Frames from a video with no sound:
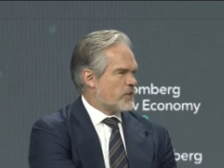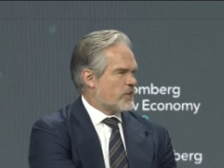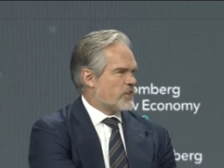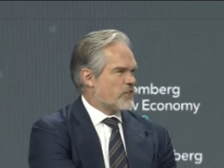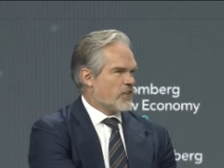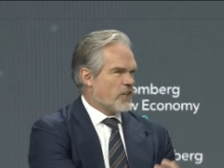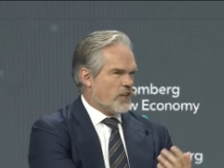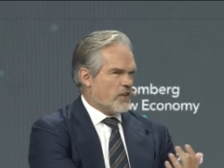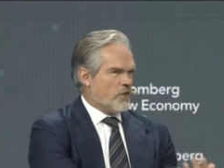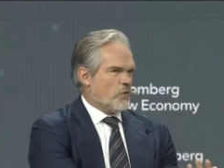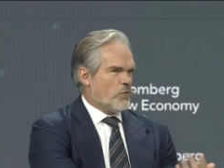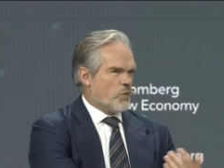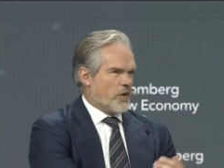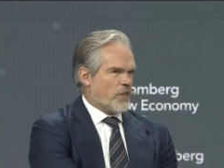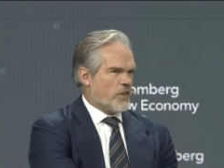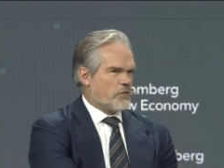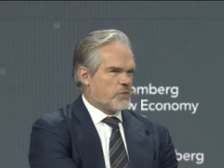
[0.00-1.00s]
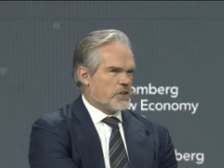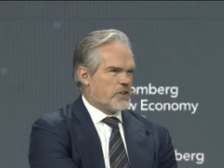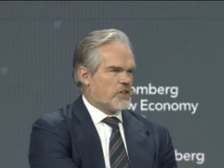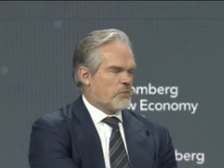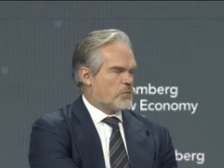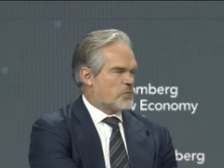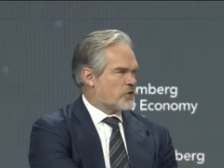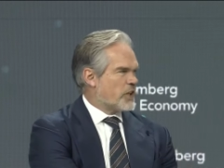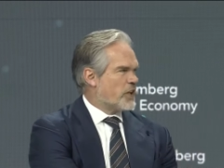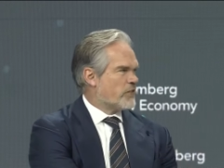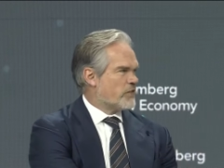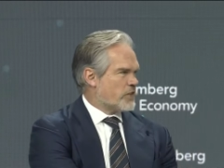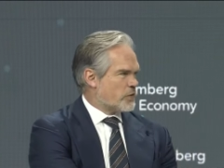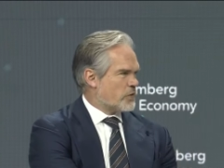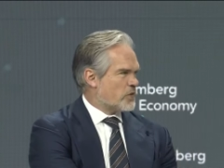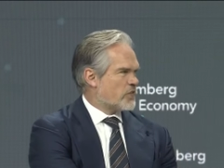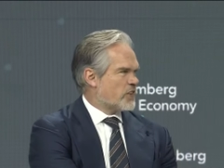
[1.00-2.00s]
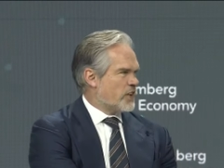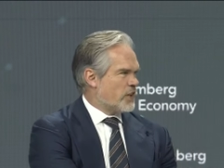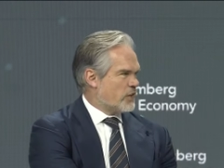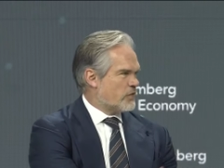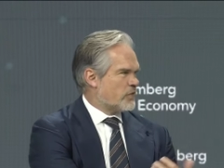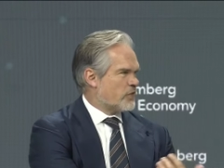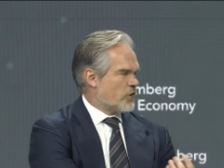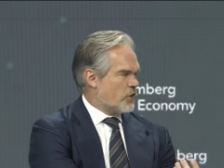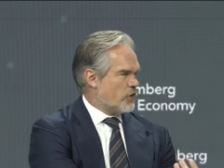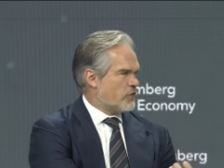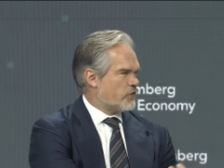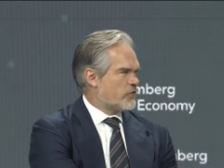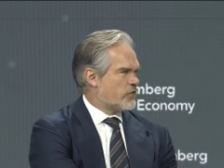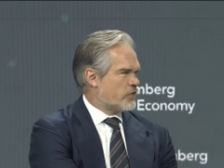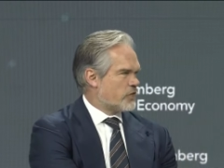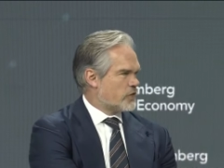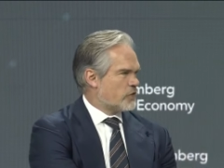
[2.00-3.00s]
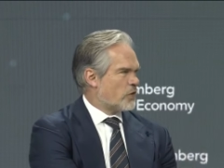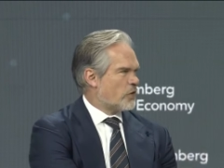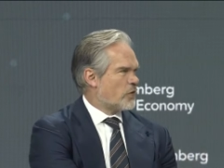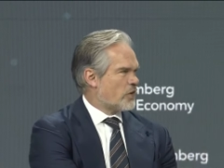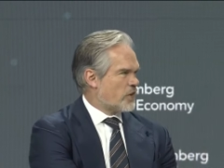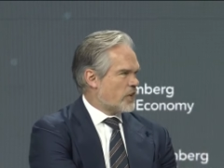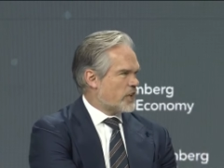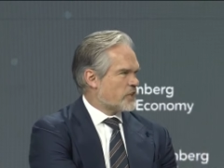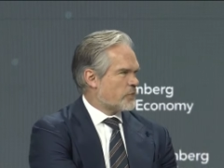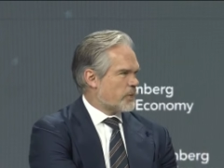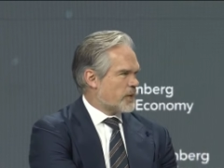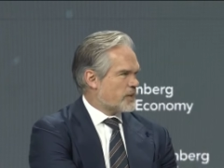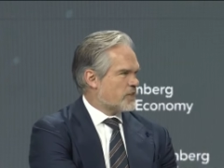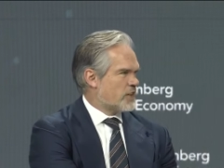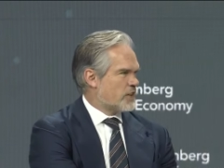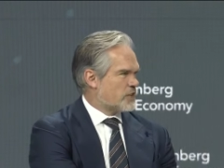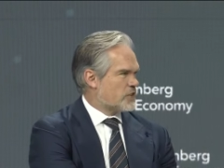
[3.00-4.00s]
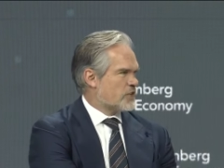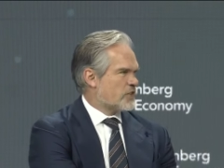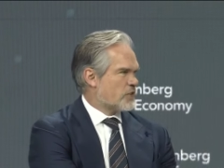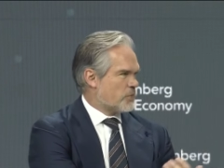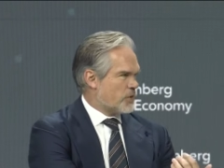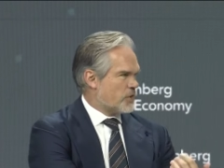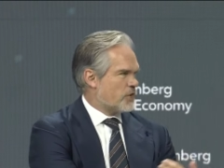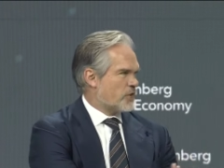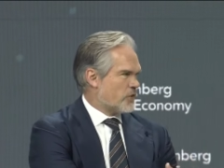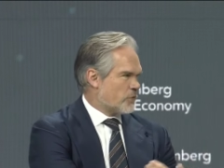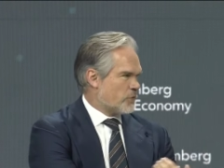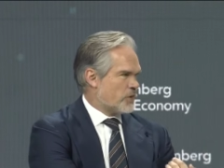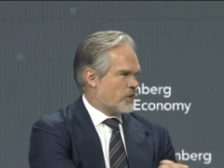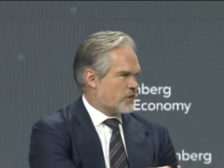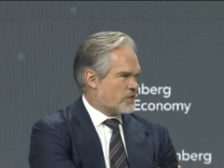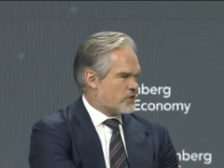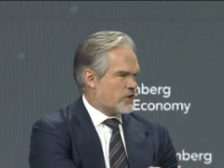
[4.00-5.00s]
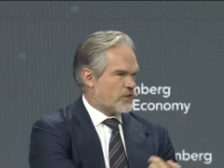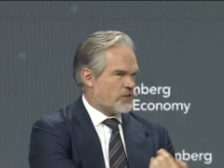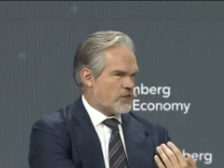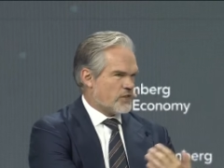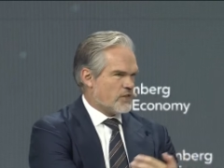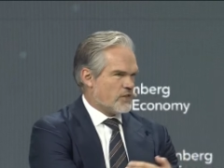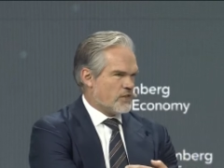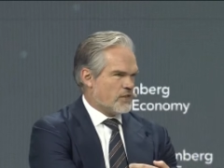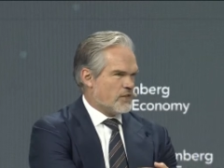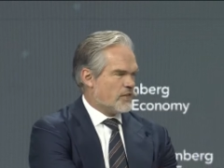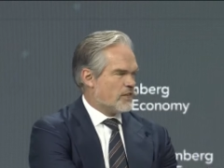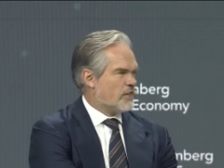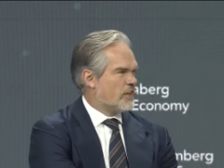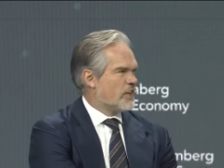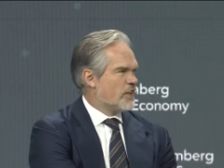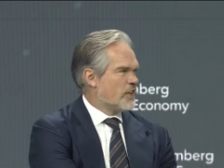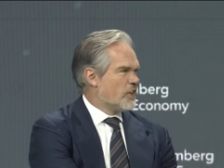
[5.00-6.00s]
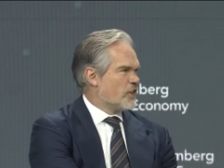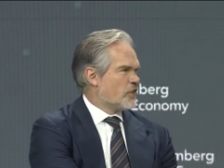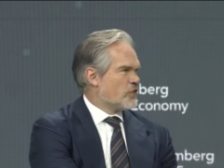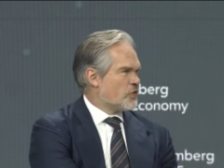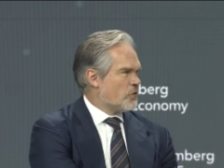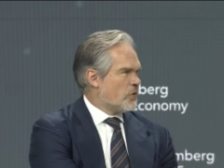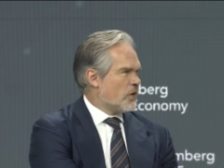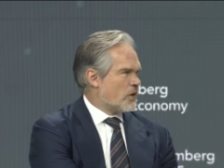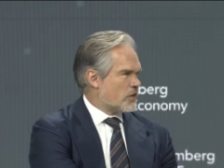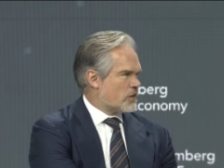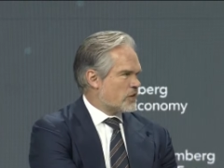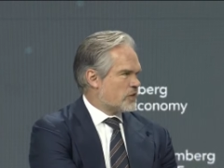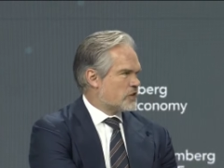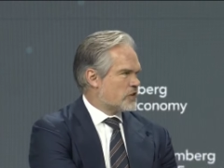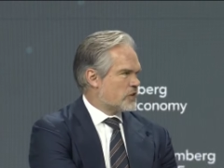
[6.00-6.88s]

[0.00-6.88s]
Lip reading: is whether we deprive ourselves of growth expectations because we are just too hawkish.